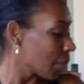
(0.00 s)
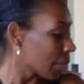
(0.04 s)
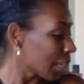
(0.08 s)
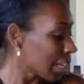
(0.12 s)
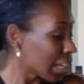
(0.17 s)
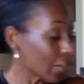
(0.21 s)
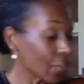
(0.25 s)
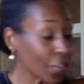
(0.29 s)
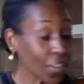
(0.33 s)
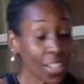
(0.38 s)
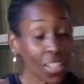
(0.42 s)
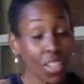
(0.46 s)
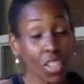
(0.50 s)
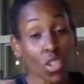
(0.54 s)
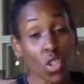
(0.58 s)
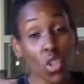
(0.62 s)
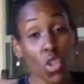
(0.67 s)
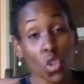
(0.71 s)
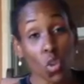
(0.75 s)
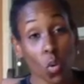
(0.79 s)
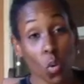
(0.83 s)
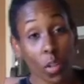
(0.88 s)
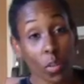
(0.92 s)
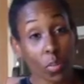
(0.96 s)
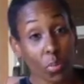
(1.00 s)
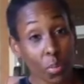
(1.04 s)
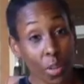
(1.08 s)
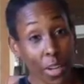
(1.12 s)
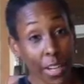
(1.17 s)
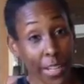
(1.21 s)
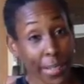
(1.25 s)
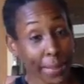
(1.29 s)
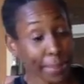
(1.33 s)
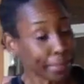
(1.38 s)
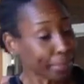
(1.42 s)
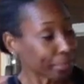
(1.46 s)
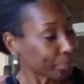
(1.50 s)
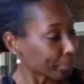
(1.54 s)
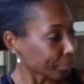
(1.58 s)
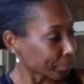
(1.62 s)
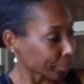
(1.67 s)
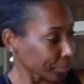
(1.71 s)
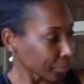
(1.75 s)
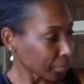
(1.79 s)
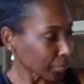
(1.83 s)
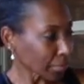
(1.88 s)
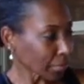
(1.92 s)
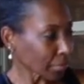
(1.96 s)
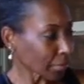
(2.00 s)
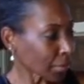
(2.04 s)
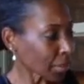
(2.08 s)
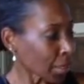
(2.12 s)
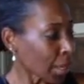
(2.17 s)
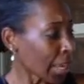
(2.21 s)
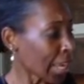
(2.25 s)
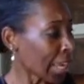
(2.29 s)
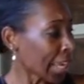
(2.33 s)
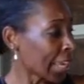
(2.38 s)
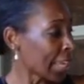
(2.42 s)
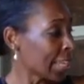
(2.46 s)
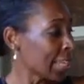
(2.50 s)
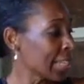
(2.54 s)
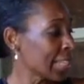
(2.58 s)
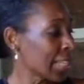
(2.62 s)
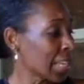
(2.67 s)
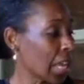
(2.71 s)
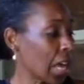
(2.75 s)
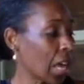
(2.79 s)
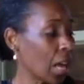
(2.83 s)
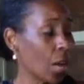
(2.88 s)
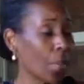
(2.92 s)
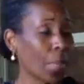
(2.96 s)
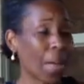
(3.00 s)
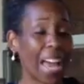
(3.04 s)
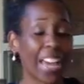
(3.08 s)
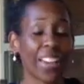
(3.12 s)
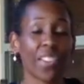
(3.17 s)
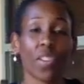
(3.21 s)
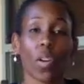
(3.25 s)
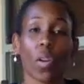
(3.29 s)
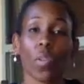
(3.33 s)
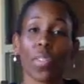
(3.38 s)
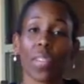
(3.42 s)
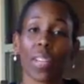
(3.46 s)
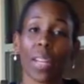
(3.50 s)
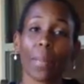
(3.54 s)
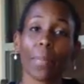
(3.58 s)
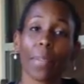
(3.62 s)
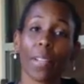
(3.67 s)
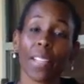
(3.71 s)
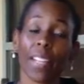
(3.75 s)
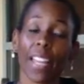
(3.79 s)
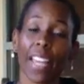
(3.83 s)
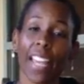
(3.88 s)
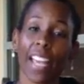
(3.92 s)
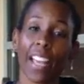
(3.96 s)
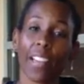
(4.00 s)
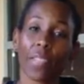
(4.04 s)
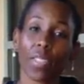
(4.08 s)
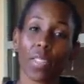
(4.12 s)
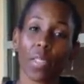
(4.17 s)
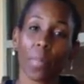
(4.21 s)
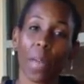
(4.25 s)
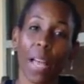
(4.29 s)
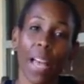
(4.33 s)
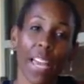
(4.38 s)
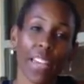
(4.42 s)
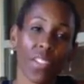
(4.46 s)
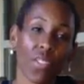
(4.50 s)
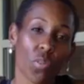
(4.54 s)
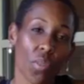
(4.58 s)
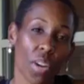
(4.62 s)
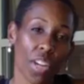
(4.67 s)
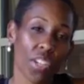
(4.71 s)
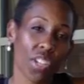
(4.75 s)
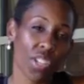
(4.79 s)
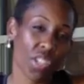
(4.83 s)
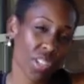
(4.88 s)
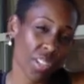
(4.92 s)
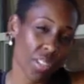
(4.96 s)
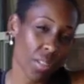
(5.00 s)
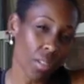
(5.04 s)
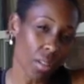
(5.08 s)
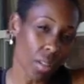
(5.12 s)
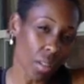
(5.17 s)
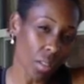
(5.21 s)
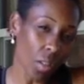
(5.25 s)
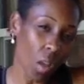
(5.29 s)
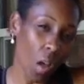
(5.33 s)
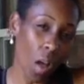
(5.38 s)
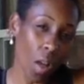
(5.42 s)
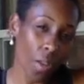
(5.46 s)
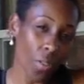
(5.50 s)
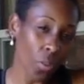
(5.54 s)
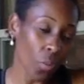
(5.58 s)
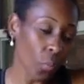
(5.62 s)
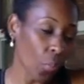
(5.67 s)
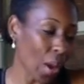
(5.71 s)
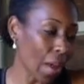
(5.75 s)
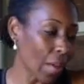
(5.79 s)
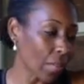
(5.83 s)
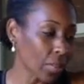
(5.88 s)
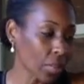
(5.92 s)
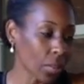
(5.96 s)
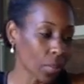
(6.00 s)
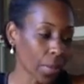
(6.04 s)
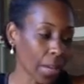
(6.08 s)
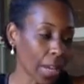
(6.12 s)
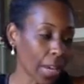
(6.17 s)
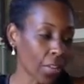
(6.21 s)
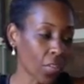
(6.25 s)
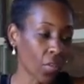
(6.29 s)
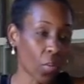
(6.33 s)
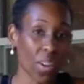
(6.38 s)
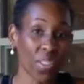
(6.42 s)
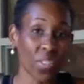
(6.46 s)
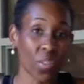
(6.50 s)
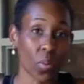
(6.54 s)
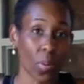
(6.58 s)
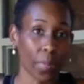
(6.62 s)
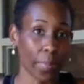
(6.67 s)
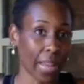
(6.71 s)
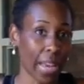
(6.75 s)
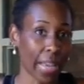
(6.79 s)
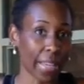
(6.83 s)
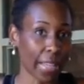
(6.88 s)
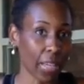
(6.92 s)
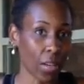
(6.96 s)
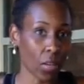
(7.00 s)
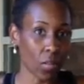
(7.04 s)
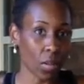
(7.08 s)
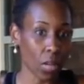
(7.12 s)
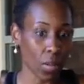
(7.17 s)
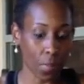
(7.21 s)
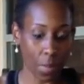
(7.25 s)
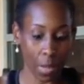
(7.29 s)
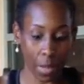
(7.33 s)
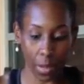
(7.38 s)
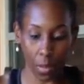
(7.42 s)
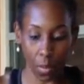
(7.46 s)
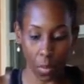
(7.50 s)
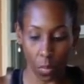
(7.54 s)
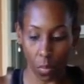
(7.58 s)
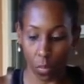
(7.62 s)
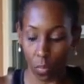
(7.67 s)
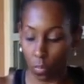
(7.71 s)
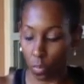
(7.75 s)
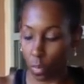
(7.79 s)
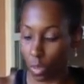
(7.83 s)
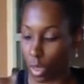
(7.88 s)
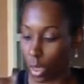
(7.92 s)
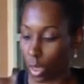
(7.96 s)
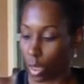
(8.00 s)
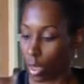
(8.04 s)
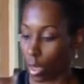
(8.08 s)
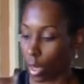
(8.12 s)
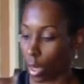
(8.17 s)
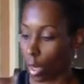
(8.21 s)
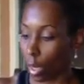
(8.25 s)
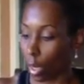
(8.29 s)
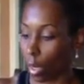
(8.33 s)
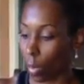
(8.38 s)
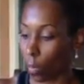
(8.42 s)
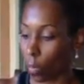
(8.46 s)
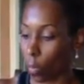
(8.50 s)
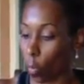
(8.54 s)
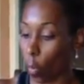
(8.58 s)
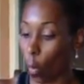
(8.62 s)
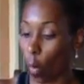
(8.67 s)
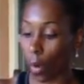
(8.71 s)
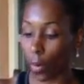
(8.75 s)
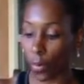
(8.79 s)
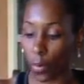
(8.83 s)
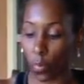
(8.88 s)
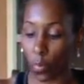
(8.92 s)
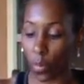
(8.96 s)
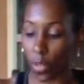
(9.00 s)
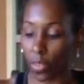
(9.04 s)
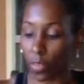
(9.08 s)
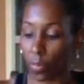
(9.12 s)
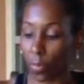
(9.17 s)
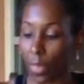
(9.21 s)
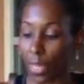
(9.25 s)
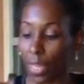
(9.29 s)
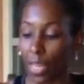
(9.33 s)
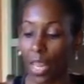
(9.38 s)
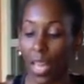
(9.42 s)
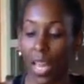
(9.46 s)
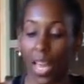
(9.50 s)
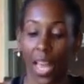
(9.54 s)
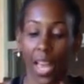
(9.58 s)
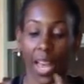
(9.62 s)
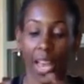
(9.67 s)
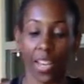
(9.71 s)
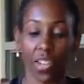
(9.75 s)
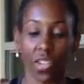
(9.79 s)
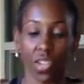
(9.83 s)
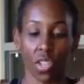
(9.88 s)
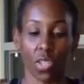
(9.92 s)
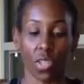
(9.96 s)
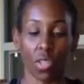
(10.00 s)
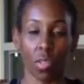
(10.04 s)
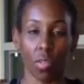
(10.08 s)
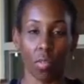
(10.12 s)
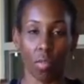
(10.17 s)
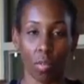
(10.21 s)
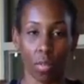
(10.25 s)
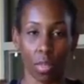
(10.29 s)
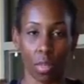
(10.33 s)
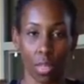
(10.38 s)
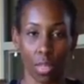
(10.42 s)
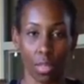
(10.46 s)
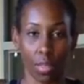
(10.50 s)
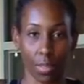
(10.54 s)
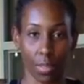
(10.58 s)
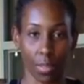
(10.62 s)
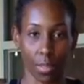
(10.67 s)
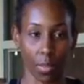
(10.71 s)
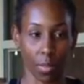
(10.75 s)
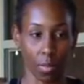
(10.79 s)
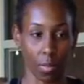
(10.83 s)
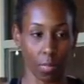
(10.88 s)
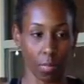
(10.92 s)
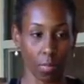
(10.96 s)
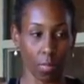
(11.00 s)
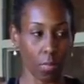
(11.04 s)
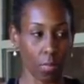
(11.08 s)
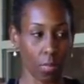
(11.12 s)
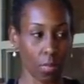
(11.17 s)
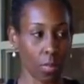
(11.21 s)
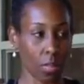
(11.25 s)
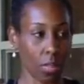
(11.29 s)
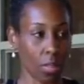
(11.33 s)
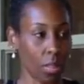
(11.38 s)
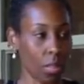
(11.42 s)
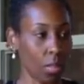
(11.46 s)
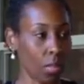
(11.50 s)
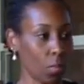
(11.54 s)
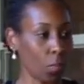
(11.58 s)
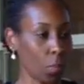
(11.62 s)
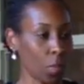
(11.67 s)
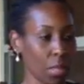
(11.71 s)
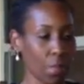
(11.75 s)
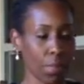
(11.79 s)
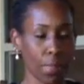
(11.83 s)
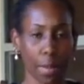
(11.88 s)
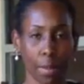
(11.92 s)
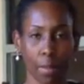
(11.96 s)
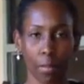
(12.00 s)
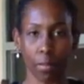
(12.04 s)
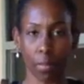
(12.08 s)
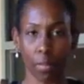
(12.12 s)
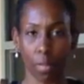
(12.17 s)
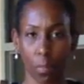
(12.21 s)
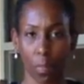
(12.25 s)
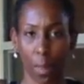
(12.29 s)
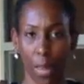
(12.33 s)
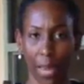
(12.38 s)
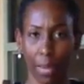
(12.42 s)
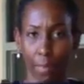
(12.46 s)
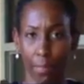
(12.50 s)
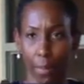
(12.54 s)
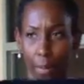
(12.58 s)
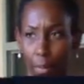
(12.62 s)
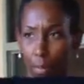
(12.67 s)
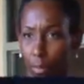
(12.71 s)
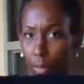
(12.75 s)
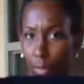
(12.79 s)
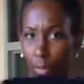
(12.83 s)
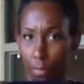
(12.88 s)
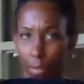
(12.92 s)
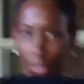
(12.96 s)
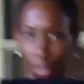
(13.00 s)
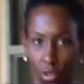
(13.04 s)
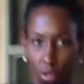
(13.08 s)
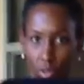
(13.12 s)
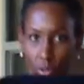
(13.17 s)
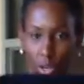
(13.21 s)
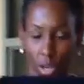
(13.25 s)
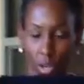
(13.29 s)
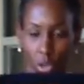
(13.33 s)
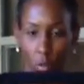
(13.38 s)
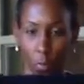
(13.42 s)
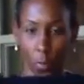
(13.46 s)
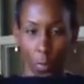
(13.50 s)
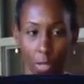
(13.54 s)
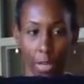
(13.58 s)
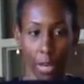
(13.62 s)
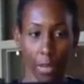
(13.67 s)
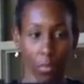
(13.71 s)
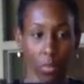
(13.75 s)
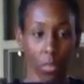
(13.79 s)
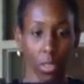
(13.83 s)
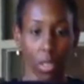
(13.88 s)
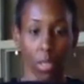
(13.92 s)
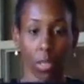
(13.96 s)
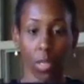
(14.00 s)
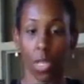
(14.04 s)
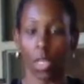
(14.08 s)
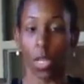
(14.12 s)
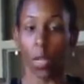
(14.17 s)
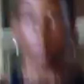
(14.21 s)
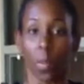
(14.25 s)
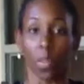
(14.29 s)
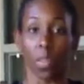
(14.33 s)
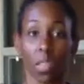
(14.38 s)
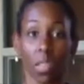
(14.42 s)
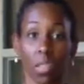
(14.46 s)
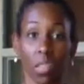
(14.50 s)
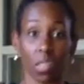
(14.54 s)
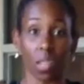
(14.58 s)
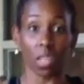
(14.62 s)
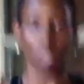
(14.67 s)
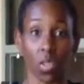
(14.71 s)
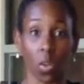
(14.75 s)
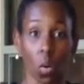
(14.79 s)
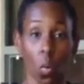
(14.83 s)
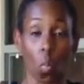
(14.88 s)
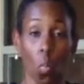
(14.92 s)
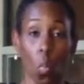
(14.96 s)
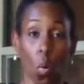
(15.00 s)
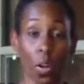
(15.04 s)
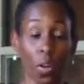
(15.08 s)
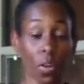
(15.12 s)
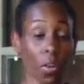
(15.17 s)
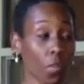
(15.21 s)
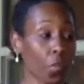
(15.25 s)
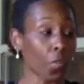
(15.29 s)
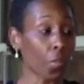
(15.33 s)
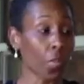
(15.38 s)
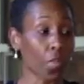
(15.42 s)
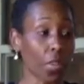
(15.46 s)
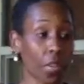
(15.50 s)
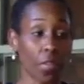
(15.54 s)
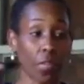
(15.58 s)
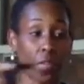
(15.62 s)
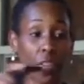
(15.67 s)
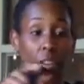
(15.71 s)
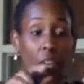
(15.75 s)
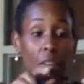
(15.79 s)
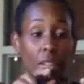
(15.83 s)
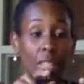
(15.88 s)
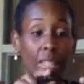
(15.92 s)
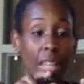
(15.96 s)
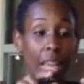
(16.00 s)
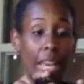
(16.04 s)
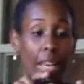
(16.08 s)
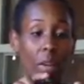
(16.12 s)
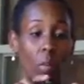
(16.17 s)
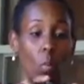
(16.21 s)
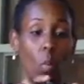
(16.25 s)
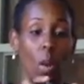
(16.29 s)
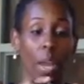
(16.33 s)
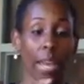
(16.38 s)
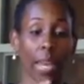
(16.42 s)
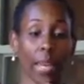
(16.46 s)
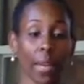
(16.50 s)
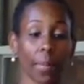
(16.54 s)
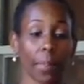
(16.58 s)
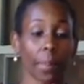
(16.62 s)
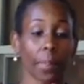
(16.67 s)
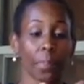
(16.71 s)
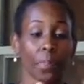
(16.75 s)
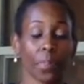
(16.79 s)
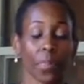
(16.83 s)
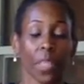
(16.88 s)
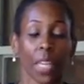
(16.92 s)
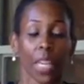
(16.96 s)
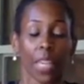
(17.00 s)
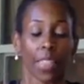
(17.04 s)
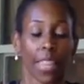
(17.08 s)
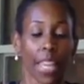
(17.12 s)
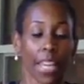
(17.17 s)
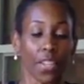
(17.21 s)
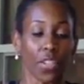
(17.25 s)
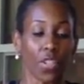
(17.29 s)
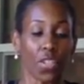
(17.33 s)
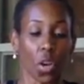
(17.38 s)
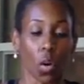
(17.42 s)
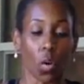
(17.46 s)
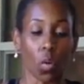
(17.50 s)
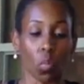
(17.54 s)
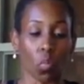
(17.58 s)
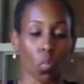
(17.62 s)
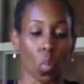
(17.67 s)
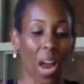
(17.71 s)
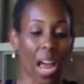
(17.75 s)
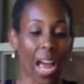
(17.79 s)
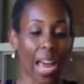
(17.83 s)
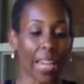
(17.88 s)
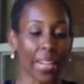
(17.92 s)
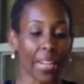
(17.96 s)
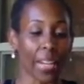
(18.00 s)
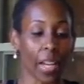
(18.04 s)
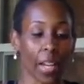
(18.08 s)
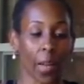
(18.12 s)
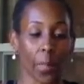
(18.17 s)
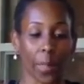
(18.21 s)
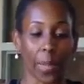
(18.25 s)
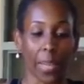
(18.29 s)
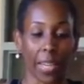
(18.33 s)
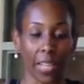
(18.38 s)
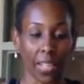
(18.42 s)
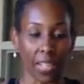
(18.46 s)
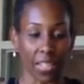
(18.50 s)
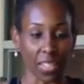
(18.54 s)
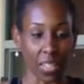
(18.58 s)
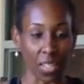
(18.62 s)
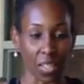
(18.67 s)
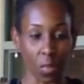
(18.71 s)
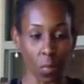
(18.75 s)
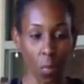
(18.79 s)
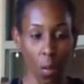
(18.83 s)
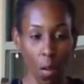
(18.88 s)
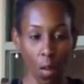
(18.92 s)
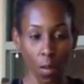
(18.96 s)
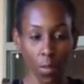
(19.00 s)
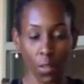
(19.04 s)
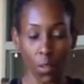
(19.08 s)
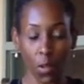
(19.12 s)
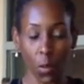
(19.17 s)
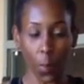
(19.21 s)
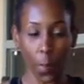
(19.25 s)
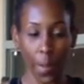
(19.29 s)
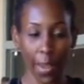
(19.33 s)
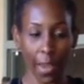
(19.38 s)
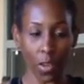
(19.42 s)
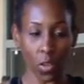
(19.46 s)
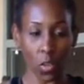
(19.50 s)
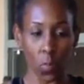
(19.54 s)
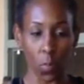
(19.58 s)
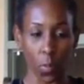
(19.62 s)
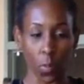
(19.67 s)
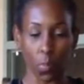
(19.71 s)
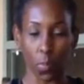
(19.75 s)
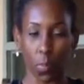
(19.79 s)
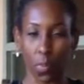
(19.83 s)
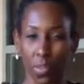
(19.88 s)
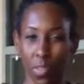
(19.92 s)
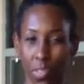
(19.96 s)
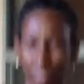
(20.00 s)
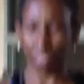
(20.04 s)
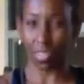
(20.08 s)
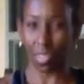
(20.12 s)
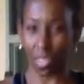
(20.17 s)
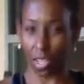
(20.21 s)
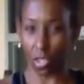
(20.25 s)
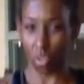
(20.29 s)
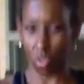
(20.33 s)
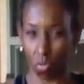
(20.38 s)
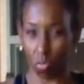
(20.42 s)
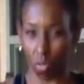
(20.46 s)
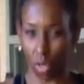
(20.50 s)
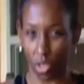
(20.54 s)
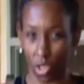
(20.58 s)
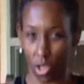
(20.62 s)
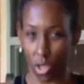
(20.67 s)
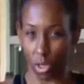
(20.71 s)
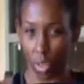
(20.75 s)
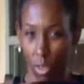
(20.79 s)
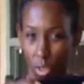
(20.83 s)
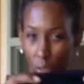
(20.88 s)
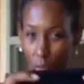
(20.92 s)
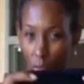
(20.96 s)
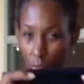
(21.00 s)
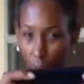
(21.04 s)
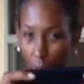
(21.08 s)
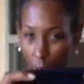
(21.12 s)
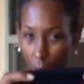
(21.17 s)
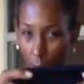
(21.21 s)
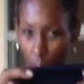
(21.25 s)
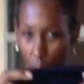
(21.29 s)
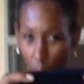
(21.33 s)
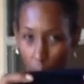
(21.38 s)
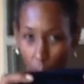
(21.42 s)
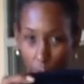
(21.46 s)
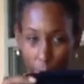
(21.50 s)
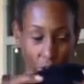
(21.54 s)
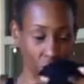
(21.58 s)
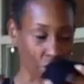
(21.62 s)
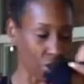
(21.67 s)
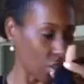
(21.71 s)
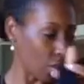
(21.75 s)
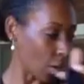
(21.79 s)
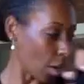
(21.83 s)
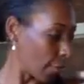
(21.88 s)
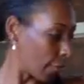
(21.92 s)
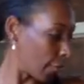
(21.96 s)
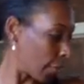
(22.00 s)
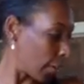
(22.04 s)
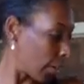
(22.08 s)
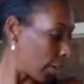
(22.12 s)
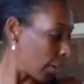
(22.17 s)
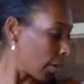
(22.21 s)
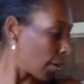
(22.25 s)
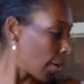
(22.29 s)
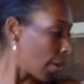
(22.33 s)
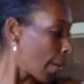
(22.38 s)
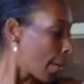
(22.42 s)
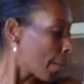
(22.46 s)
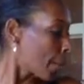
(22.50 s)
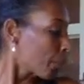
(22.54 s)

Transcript: If it's a short run, and I know that I'm going to have some hydration along the route some kind of way, so I'm not carrying my own water with me. I just use these little spy belts, I'm not sure how you pronounce it, but these things are wonderful. They're very lightweight. They don't ride up, and it's a small little pouch, but boy, this thing stretches, and you can get a whole bunch of stuff in it.